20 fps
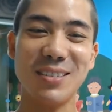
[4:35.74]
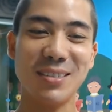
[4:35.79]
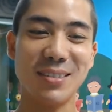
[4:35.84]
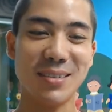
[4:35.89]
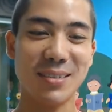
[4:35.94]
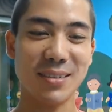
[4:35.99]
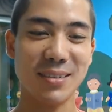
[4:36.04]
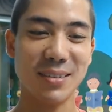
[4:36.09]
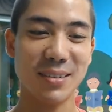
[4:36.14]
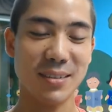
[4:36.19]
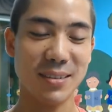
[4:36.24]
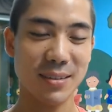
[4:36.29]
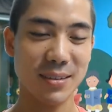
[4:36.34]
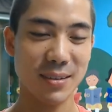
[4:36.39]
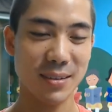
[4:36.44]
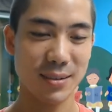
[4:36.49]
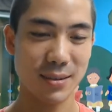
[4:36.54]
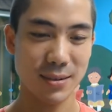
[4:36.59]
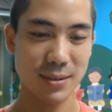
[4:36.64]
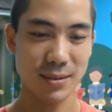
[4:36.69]

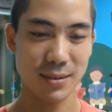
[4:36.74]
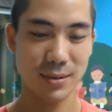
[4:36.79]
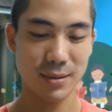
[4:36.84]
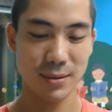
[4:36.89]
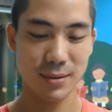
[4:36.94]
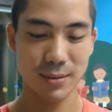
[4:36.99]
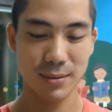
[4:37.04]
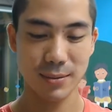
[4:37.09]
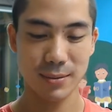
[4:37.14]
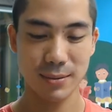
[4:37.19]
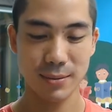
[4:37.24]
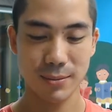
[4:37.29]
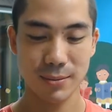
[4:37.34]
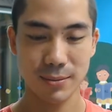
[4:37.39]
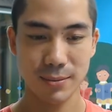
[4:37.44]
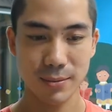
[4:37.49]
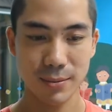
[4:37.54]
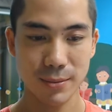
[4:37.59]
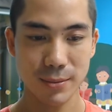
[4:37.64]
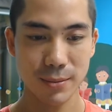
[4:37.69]

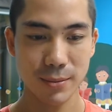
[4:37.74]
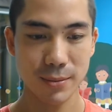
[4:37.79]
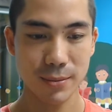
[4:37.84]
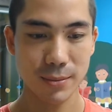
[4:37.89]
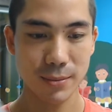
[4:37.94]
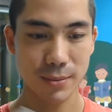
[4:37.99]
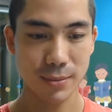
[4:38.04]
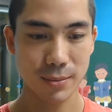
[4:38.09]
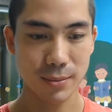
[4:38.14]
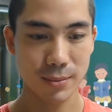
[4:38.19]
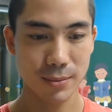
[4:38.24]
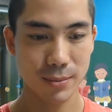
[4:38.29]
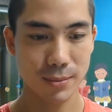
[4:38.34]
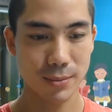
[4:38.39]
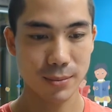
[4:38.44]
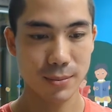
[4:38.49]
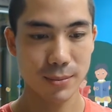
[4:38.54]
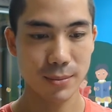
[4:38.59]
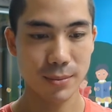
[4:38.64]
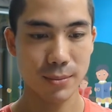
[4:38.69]

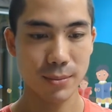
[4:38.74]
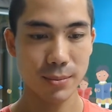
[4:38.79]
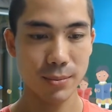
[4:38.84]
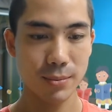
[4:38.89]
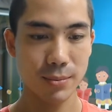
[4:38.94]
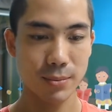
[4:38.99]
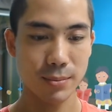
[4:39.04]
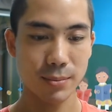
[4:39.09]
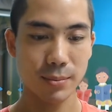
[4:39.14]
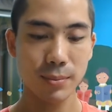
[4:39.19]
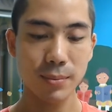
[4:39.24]
Nothing is said.